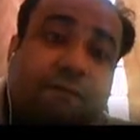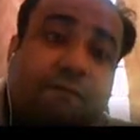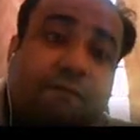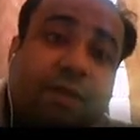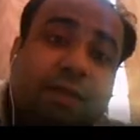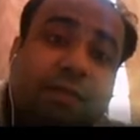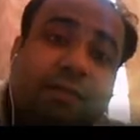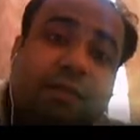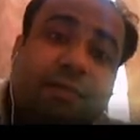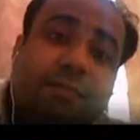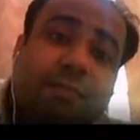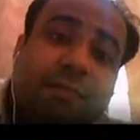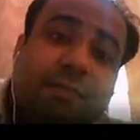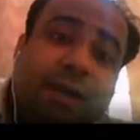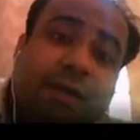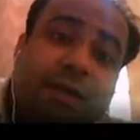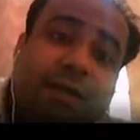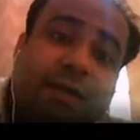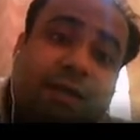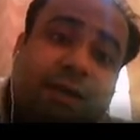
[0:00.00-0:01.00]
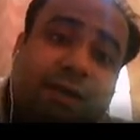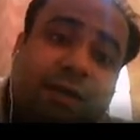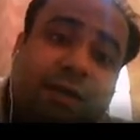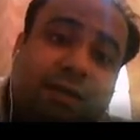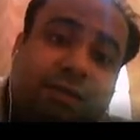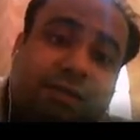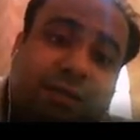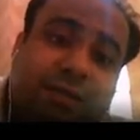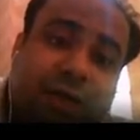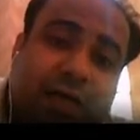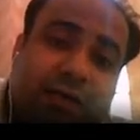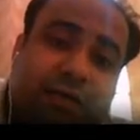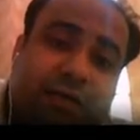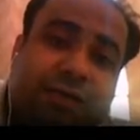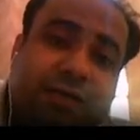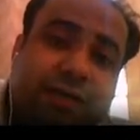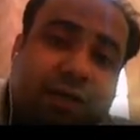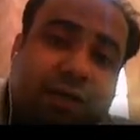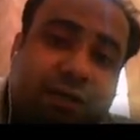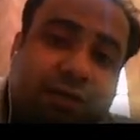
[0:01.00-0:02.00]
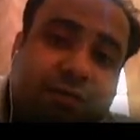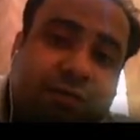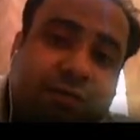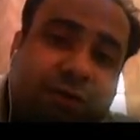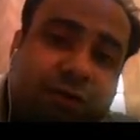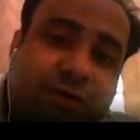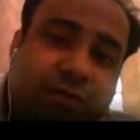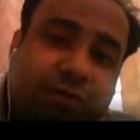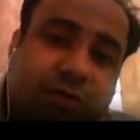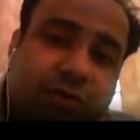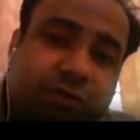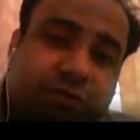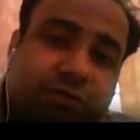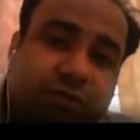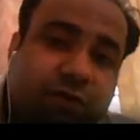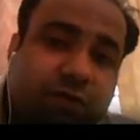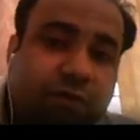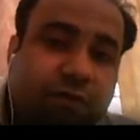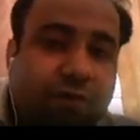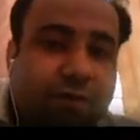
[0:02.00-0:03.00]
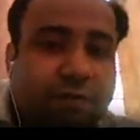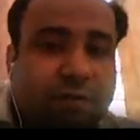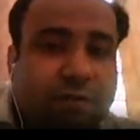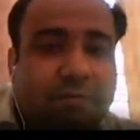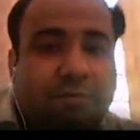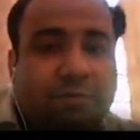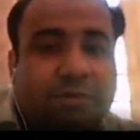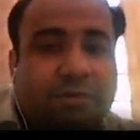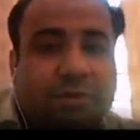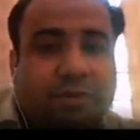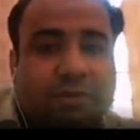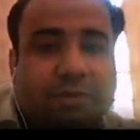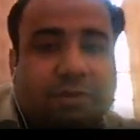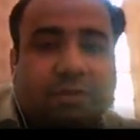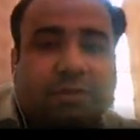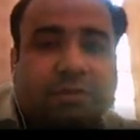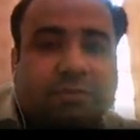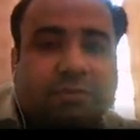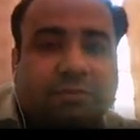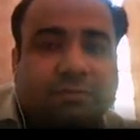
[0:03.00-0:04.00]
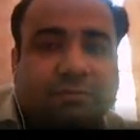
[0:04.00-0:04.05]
when the metal is casted into ignores for further processing.